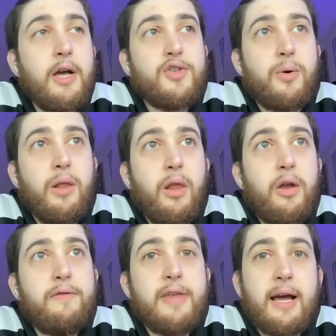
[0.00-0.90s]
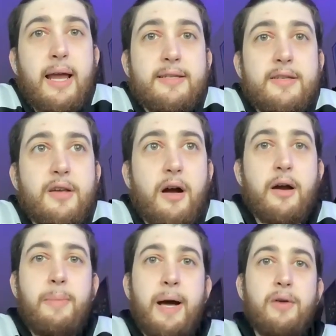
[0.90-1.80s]
So a lot of the classes
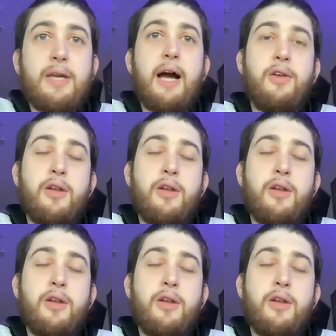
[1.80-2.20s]
are about how,